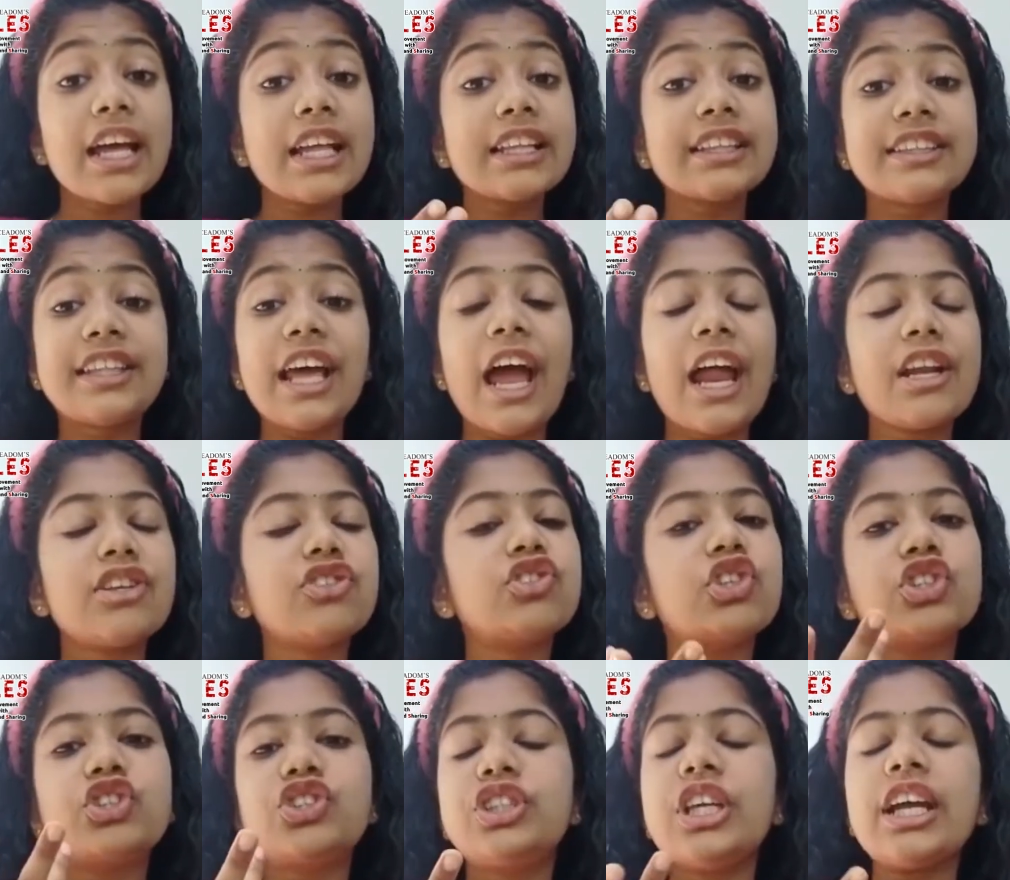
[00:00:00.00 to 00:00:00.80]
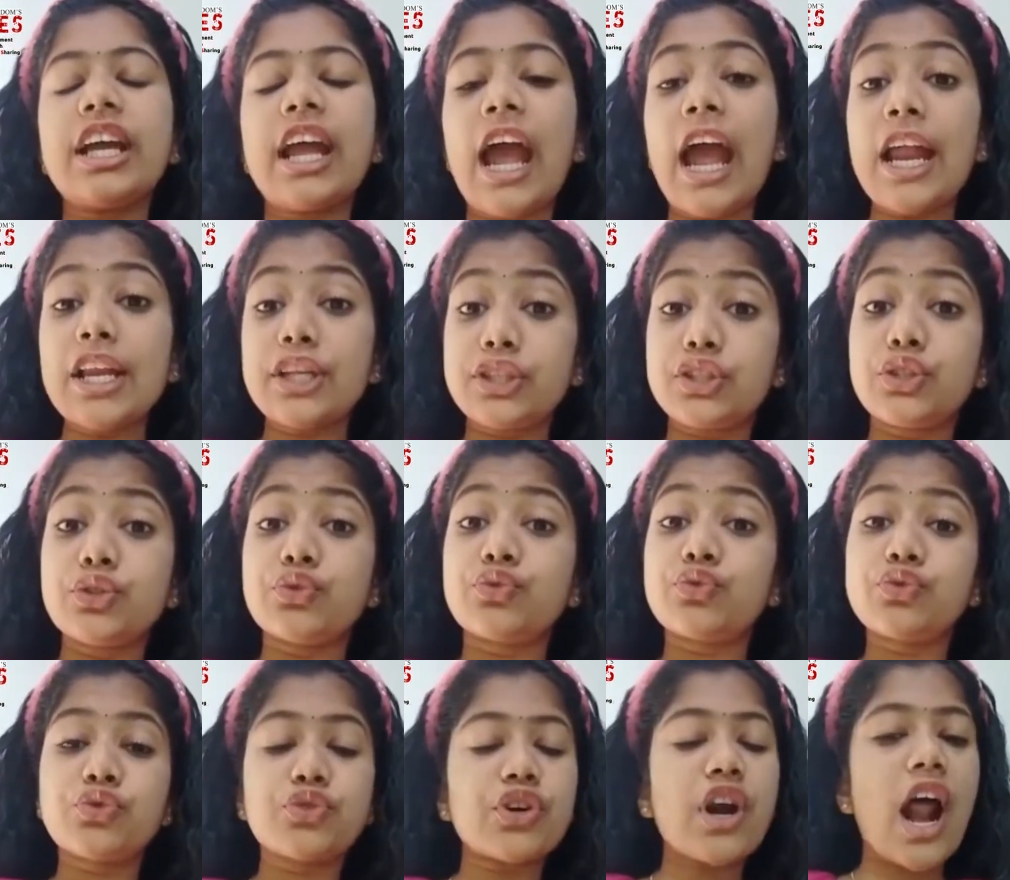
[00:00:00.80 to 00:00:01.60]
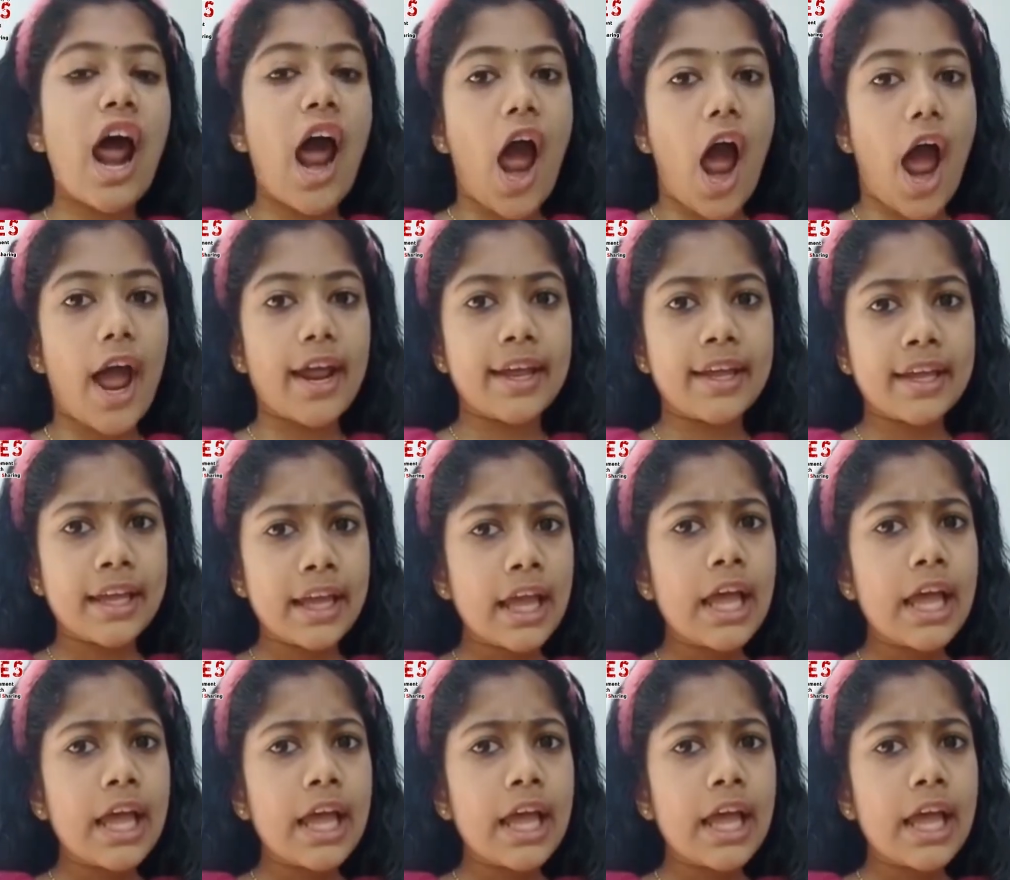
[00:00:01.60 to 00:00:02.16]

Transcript: then the chicken to fry,